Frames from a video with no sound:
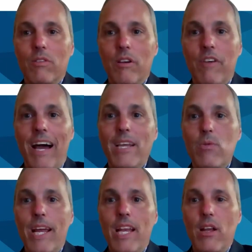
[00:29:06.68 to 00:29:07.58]

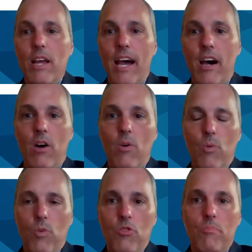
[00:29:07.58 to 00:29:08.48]
evaluate how
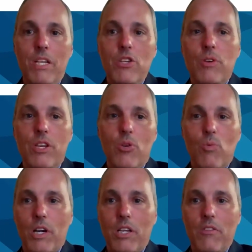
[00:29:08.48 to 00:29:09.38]
you've been doing your
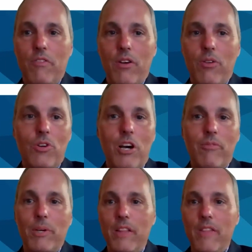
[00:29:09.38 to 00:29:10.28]
work in the federal
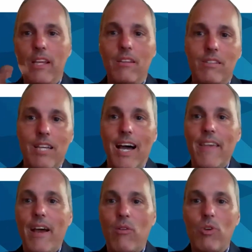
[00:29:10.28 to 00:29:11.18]
government, and then tie
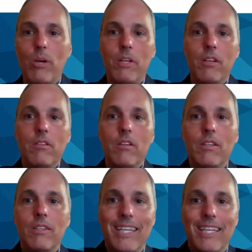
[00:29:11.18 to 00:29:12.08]
that ribbon
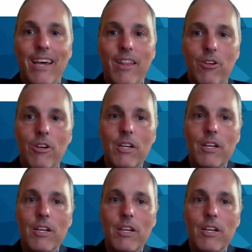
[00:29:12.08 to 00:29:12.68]
together.